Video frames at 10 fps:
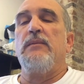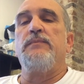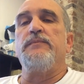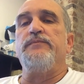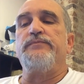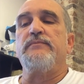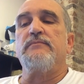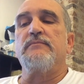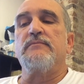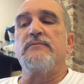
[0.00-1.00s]
Now
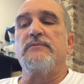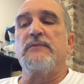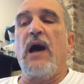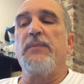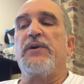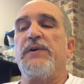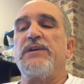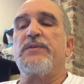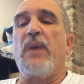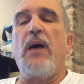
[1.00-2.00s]
I'm
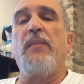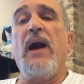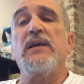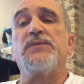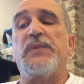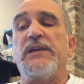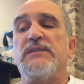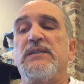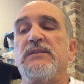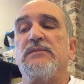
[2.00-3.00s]
curious about my
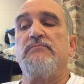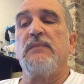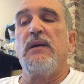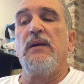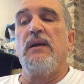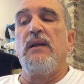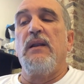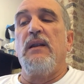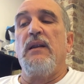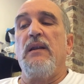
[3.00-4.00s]
experiences.
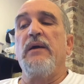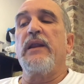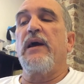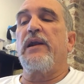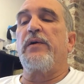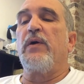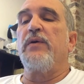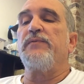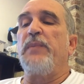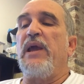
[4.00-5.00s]
Looking at our
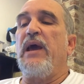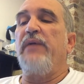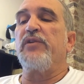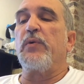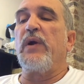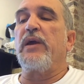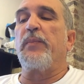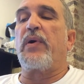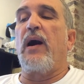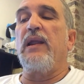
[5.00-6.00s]
own behavior, we can
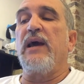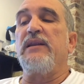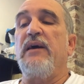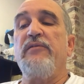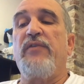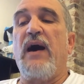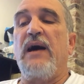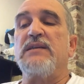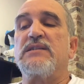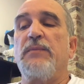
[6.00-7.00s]
probably
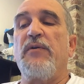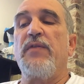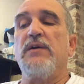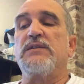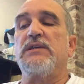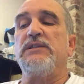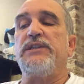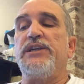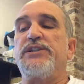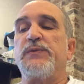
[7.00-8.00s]
identify some of those
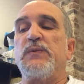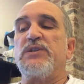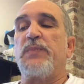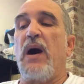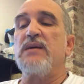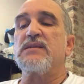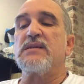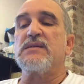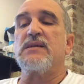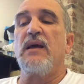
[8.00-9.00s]
conditioned
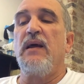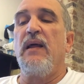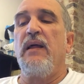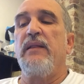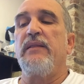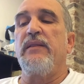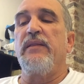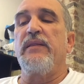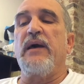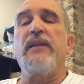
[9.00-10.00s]
responses
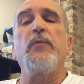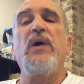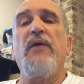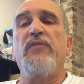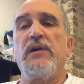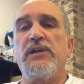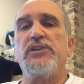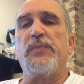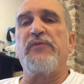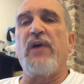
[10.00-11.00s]
that we have learned
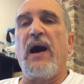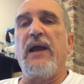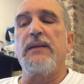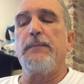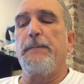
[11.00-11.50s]
to provide.